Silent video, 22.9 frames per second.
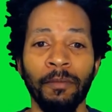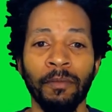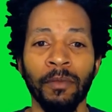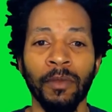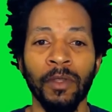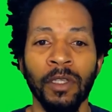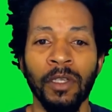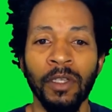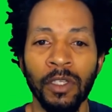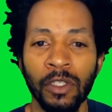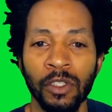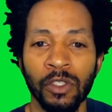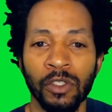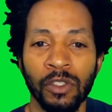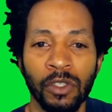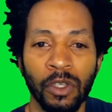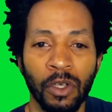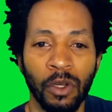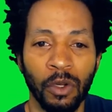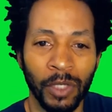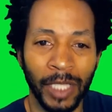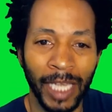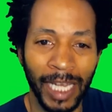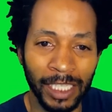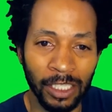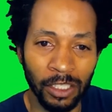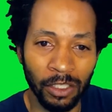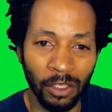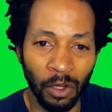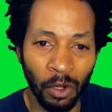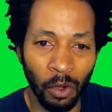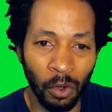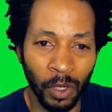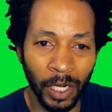So that's the
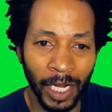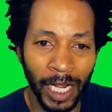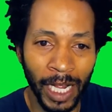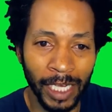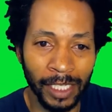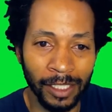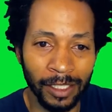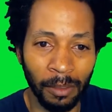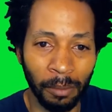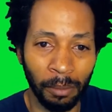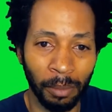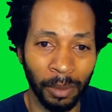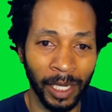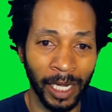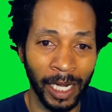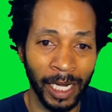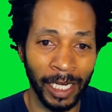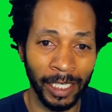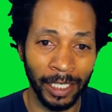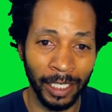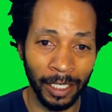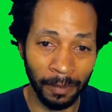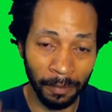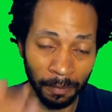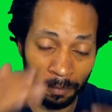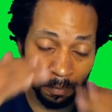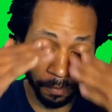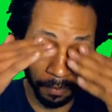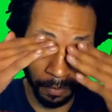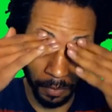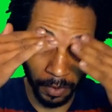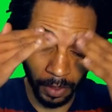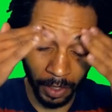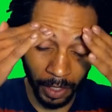whole concept behind it,
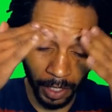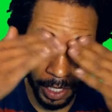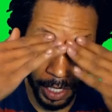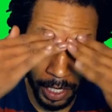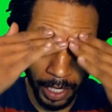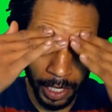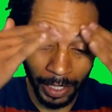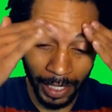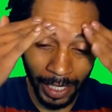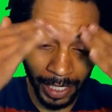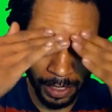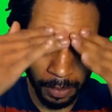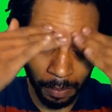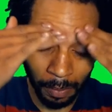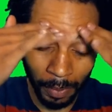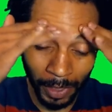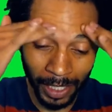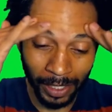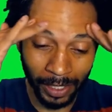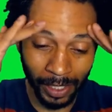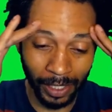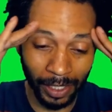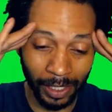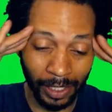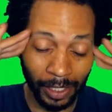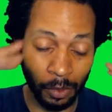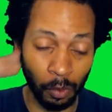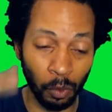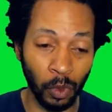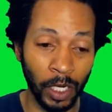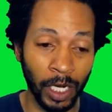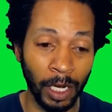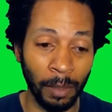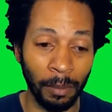and that's basically what
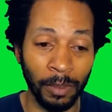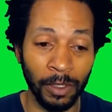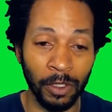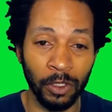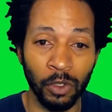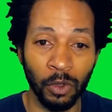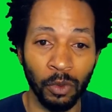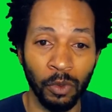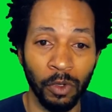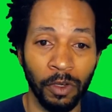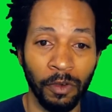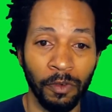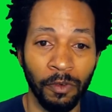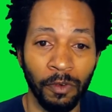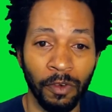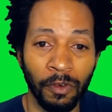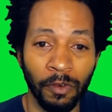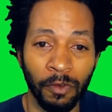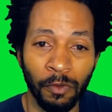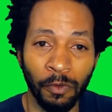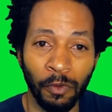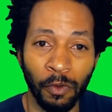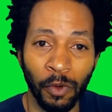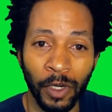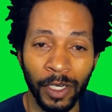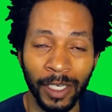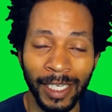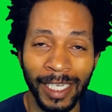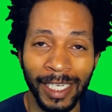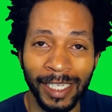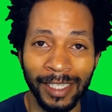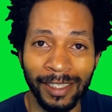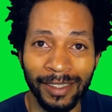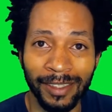I've been doing for at
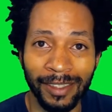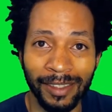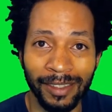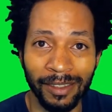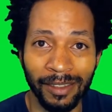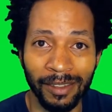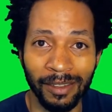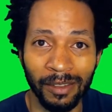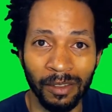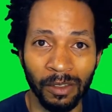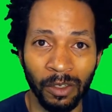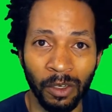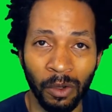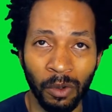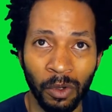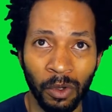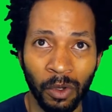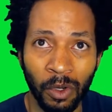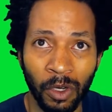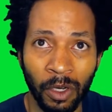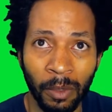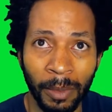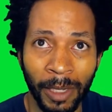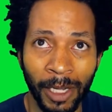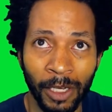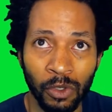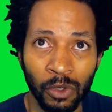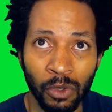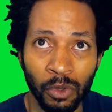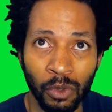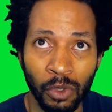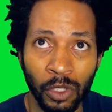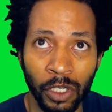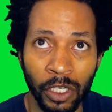least going on about 2
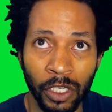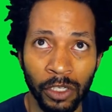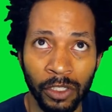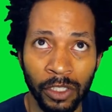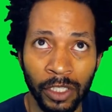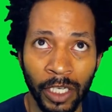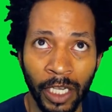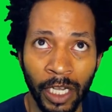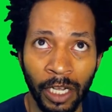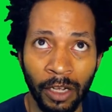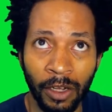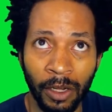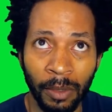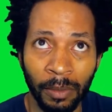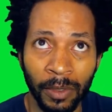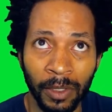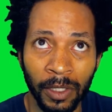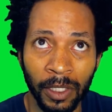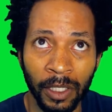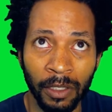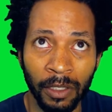years now, I believe.